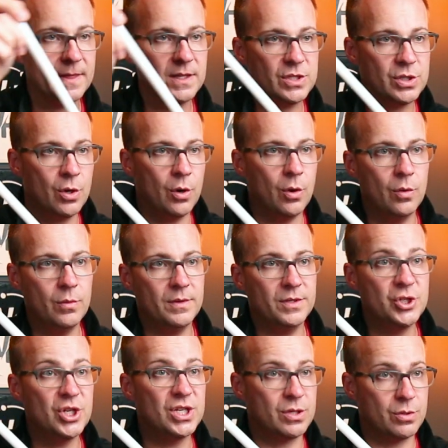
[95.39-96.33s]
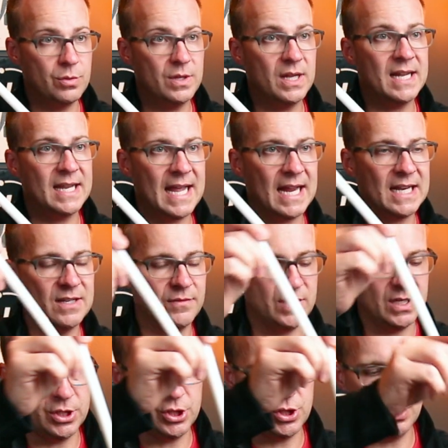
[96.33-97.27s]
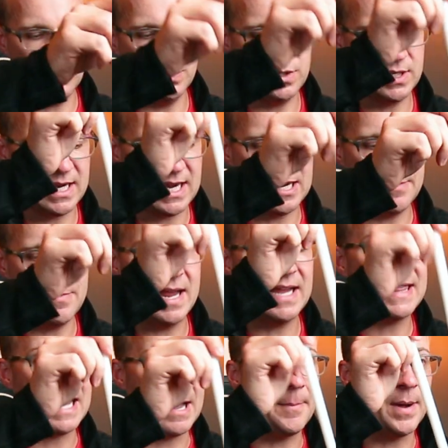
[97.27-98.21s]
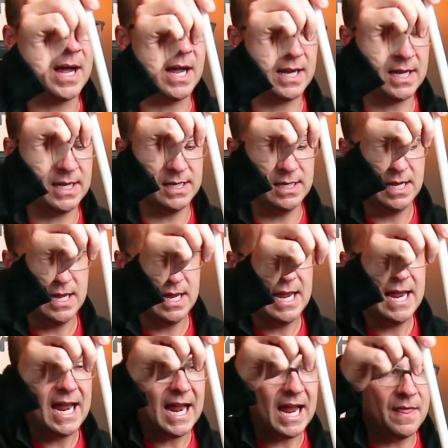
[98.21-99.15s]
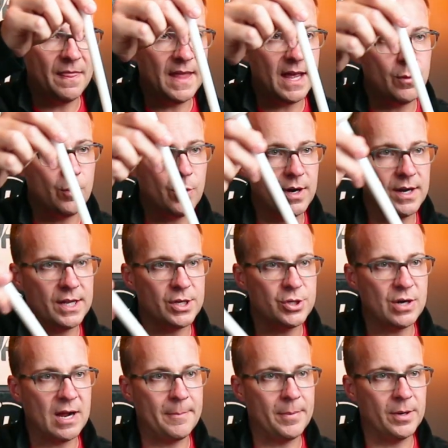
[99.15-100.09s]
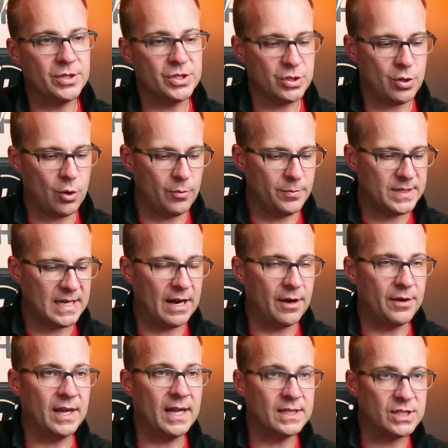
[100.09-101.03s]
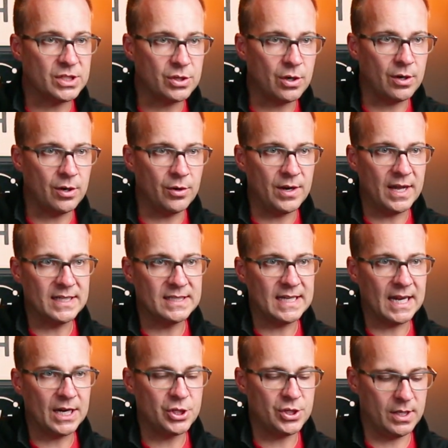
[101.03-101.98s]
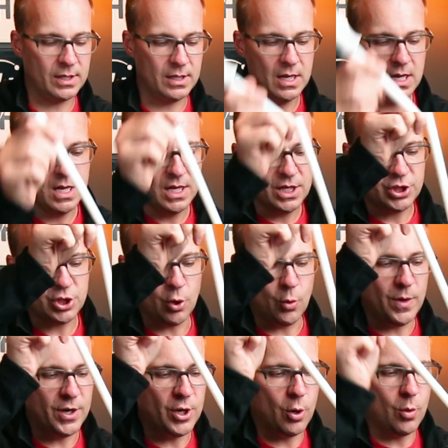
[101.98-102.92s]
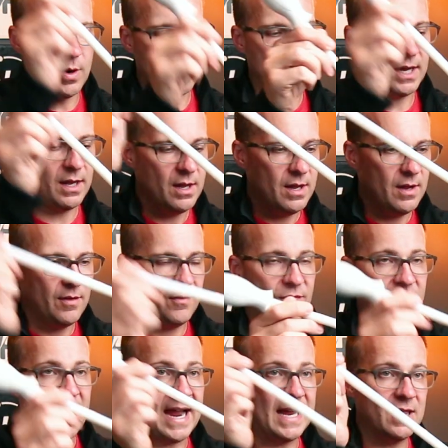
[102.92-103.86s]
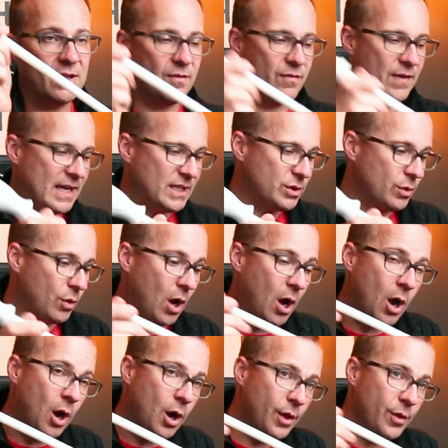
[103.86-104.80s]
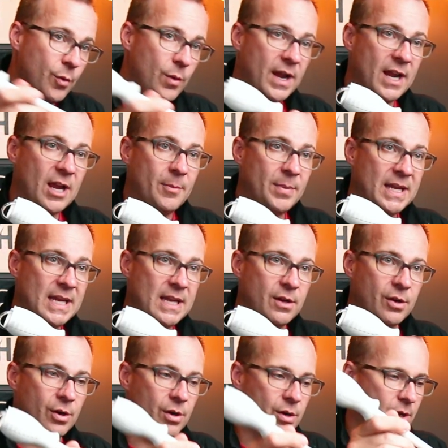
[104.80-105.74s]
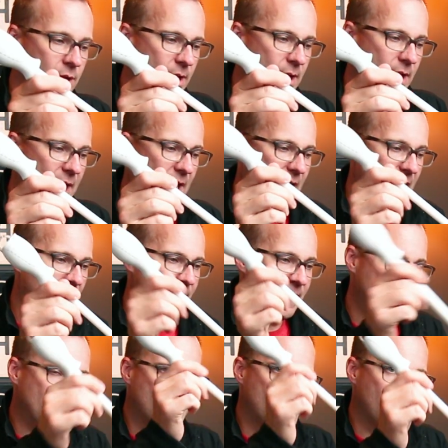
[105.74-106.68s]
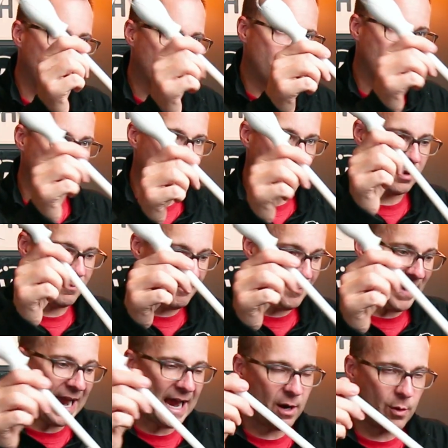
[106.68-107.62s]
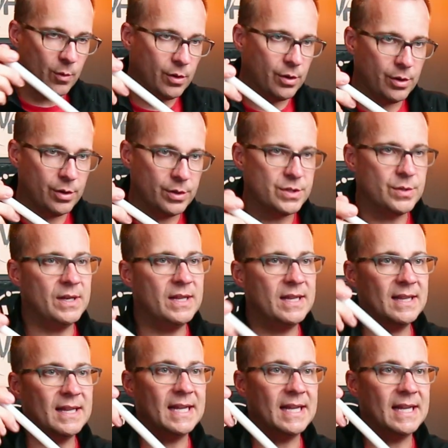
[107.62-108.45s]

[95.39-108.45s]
so just through the connective tissue to kind of make that pocket. And then we're going to drop our scope down and start our dissection. So we don't want to find the vessel all the way up here and then start to work backwards or anything